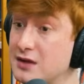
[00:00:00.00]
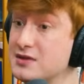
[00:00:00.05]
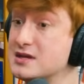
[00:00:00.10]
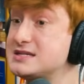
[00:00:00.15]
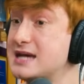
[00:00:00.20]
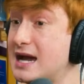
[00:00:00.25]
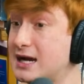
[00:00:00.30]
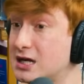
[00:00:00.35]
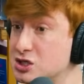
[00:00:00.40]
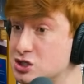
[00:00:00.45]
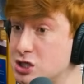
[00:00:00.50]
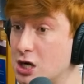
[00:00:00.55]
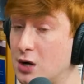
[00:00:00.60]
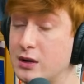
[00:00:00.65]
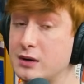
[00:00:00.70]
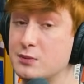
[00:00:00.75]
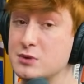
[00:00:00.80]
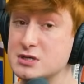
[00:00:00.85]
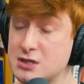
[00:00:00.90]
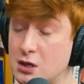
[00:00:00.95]
the second show
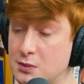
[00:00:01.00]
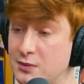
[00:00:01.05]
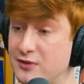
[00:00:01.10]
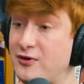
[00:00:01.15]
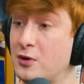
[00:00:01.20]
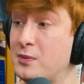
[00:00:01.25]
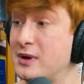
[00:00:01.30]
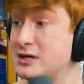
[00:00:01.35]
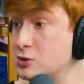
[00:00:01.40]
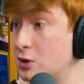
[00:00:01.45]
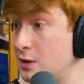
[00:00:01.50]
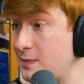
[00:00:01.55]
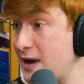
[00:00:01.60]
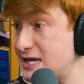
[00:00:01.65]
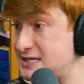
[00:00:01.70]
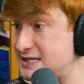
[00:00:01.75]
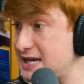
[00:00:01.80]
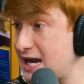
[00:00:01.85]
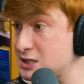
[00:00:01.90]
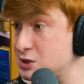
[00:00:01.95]
and was homophobic to a
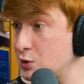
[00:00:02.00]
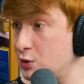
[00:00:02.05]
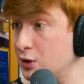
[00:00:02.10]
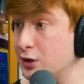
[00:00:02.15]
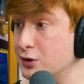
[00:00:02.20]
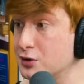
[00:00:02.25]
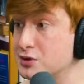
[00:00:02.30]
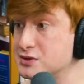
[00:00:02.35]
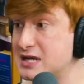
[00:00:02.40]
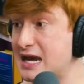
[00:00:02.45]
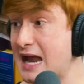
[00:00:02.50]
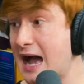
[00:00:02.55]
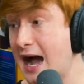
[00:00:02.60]
bisexual girl who's an